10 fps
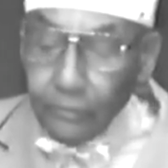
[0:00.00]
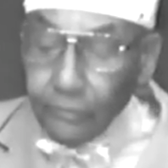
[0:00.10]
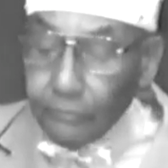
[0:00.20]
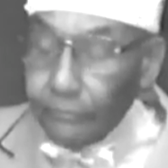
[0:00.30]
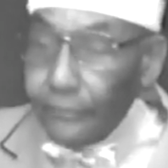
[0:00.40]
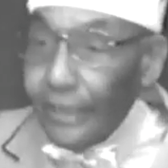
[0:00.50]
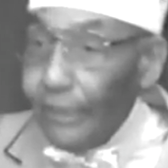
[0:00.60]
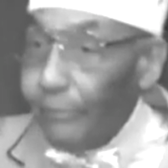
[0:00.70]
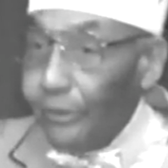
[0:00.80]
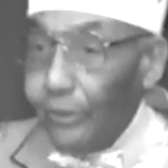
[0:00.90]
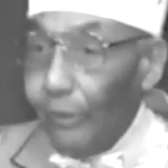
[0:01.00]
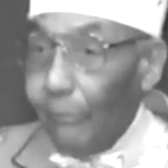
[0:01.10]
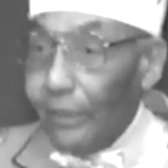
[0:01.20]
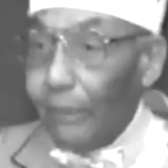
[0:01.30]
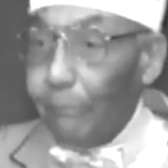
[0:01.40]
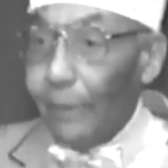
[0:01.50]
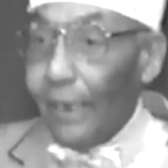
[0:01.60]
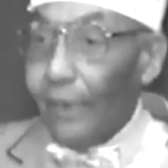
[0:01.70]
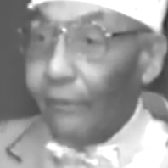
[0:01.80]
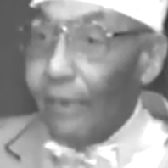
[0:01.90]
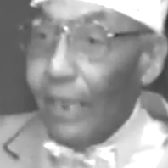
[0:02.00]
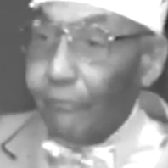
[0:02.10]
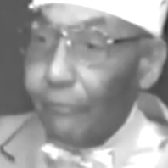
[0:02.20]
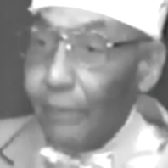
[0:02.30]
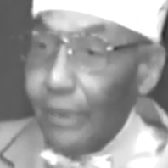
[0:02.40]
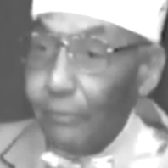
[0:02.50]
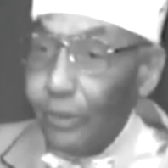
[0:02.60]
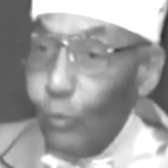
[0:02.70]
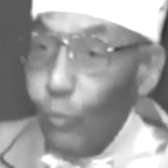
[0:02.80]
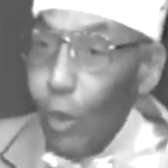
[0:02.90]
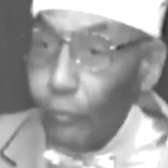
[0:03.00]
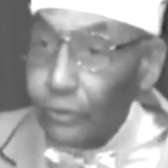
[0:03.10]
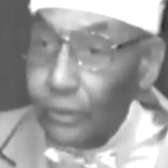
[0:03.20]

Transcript: Maybe you'll make a paragraph and maybe you won't.